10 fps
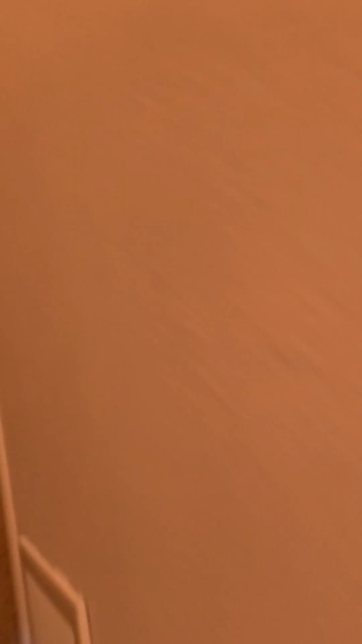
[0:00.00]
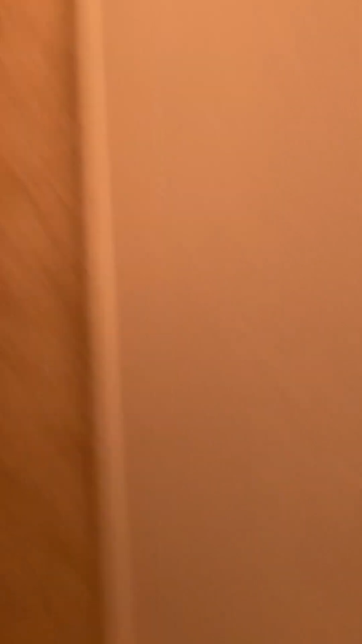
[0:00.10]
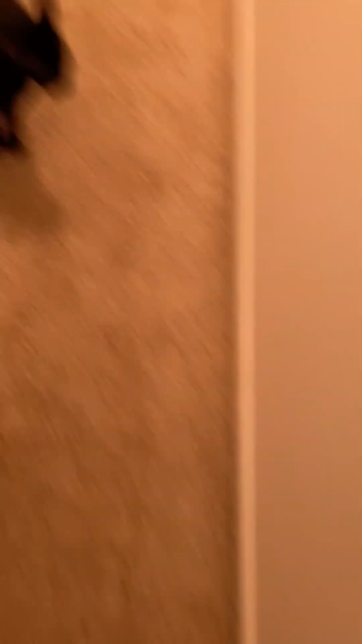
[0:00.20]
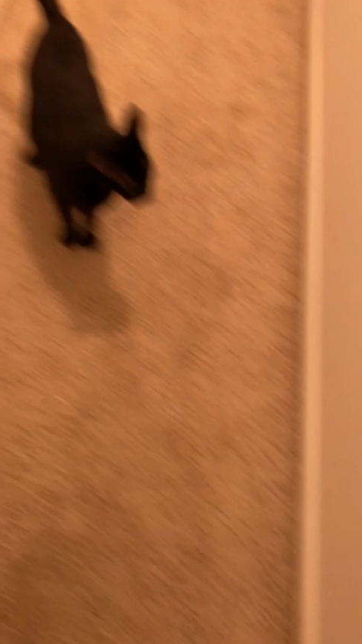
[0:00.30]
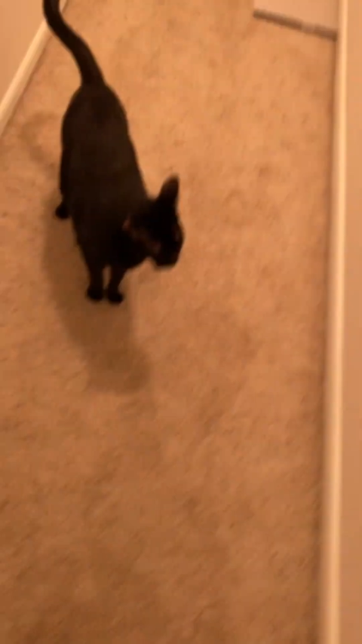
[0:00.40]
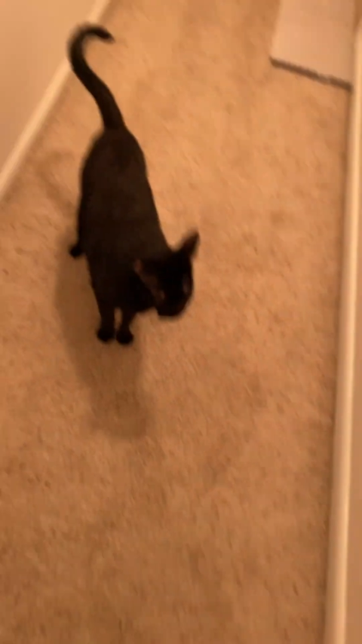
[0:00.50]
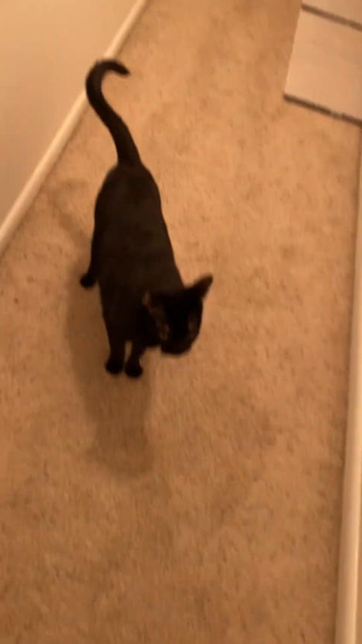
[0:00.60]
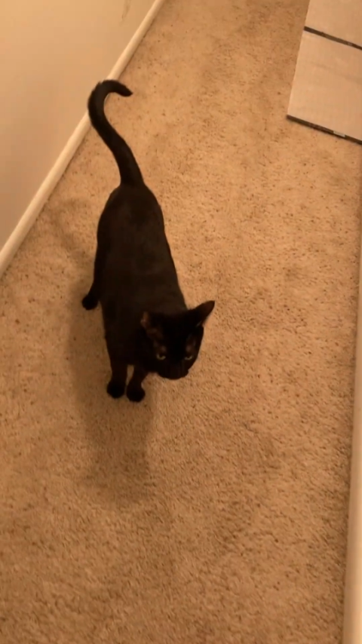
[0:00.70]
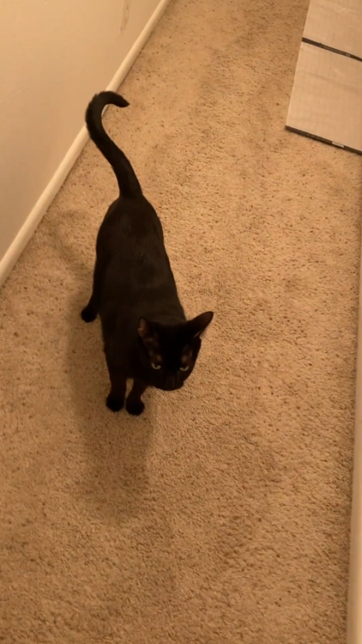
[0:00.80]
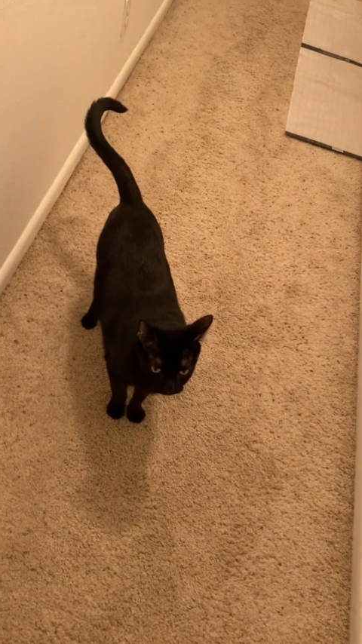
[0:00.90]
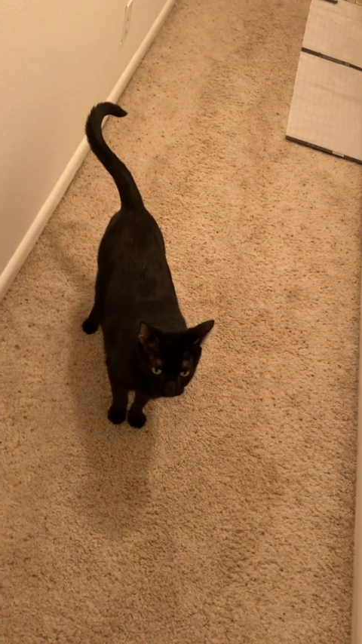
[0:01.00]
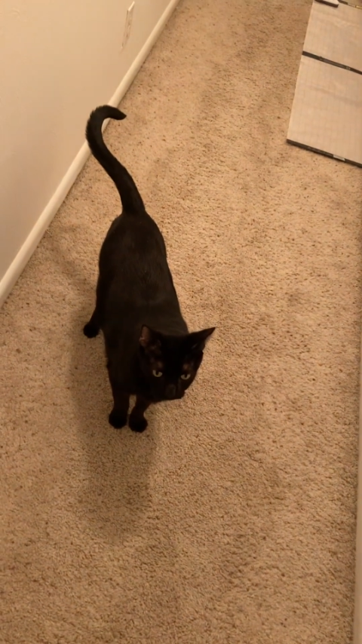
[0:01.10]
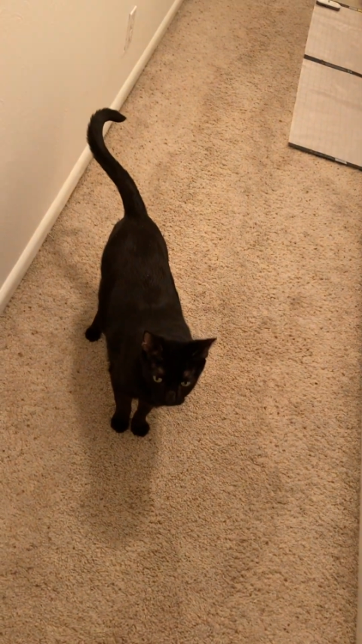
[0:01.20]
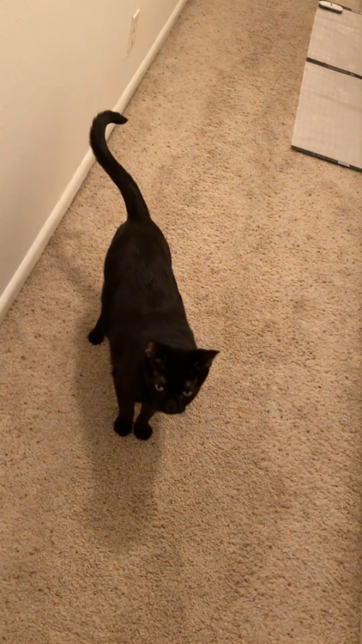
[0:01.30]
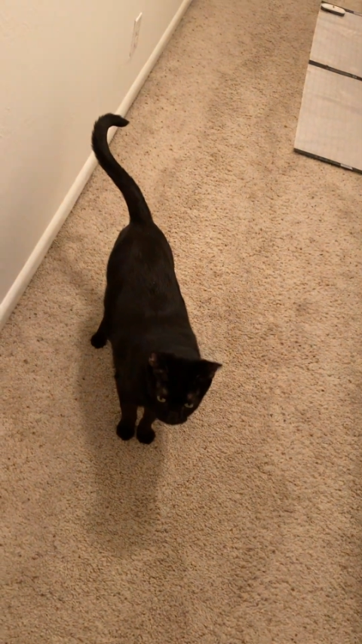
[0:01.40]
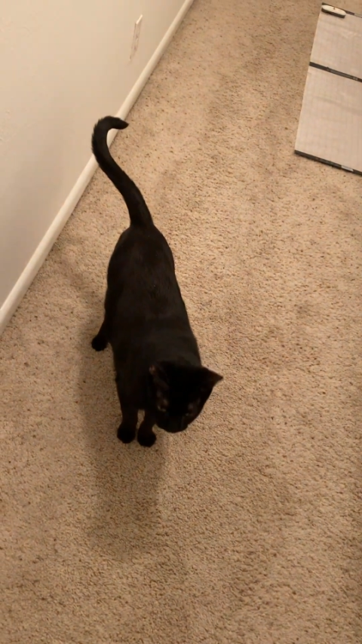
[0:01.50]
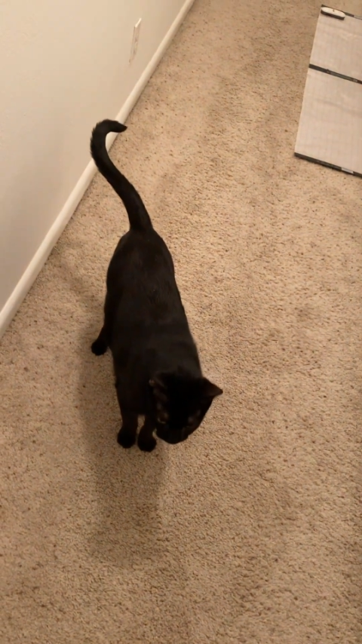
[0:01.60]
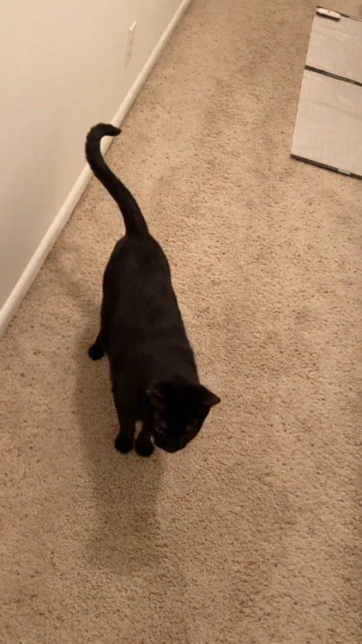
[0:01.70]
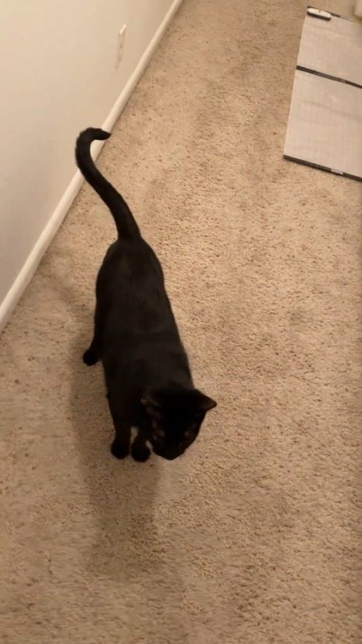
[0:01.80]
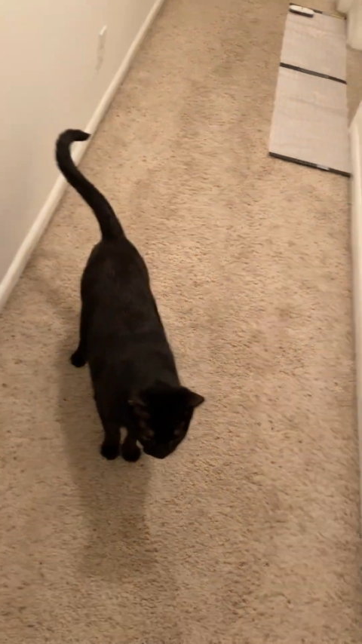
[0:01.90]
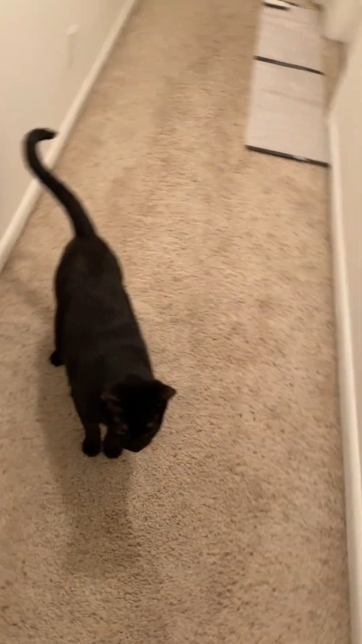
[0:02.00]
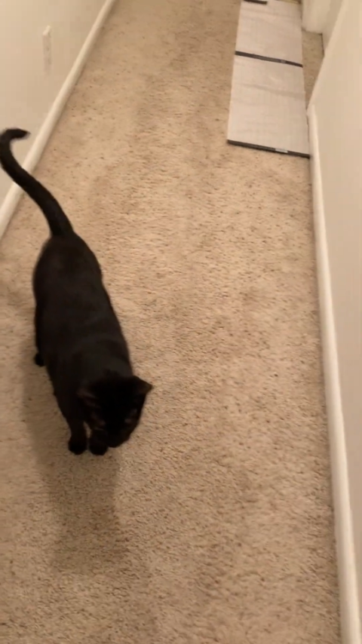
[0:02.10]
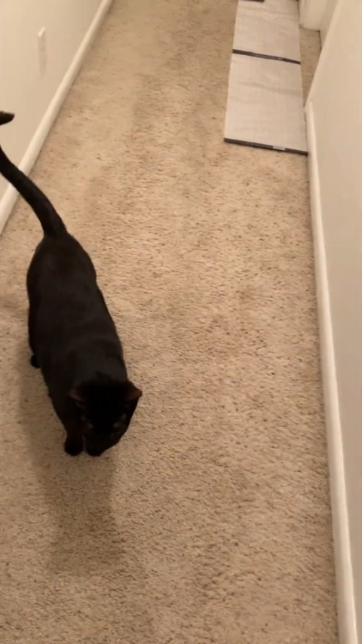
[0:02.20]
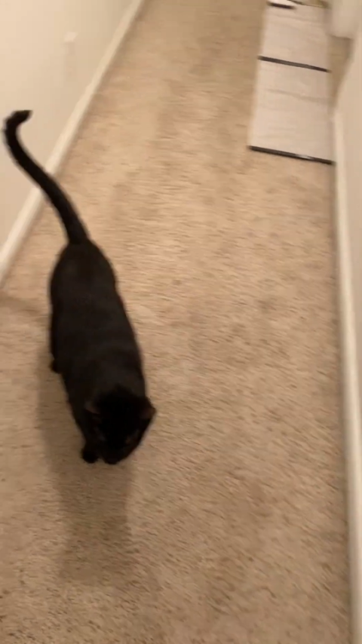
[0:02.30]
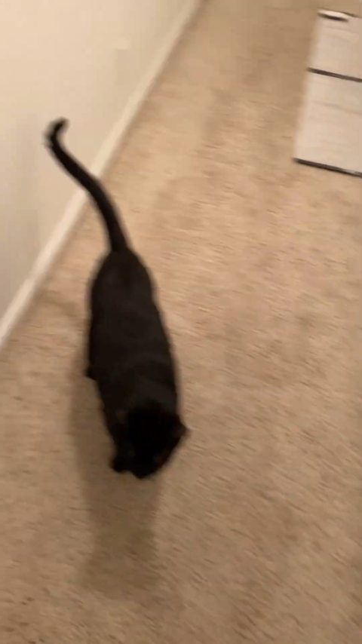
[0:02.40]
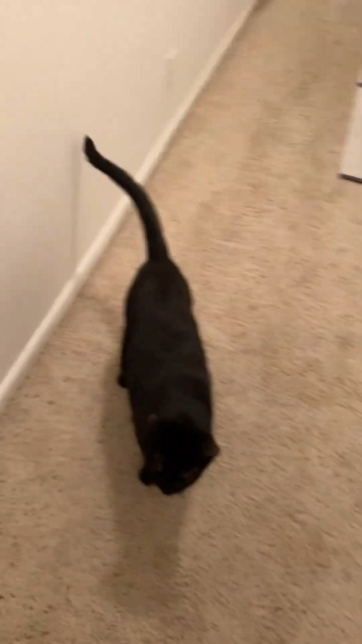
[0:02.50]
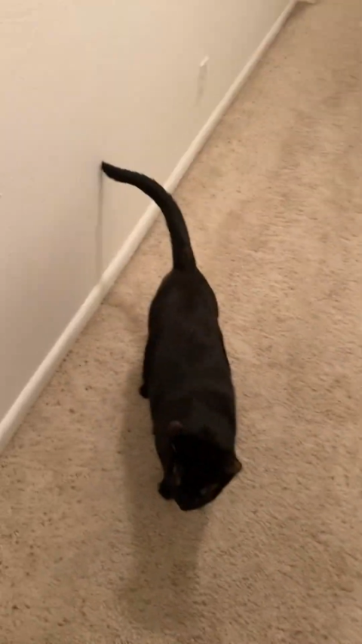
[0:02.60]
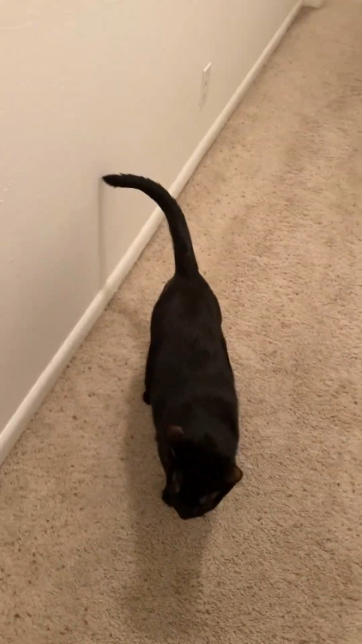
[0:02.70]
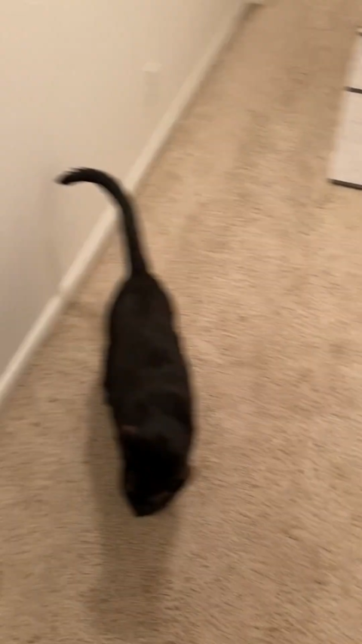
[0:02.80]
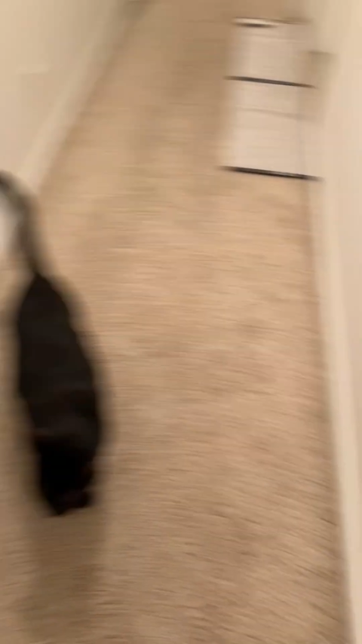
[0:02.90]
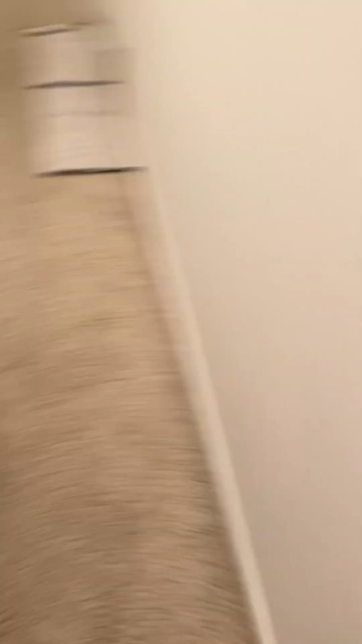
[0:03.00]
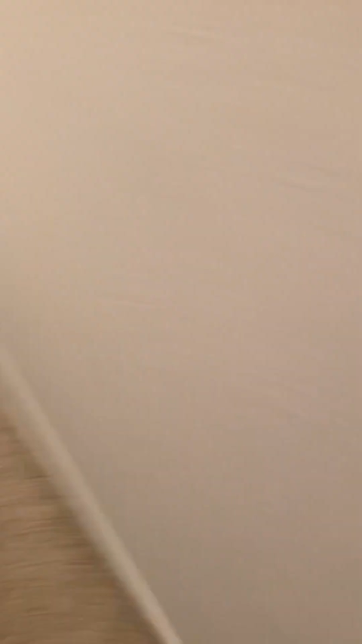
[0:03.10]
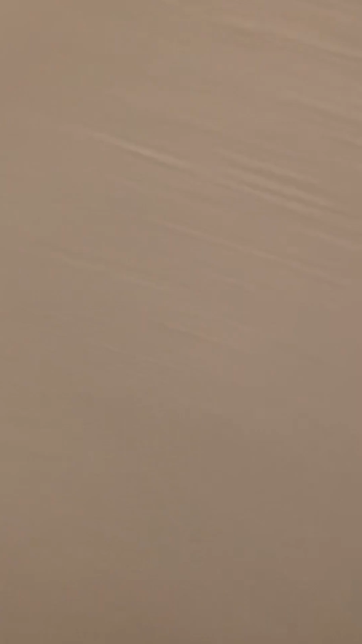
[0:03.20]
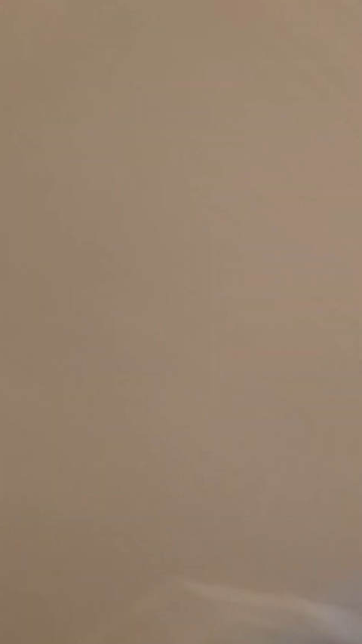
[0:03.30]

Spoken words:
No face is visible, so there are no lips to read.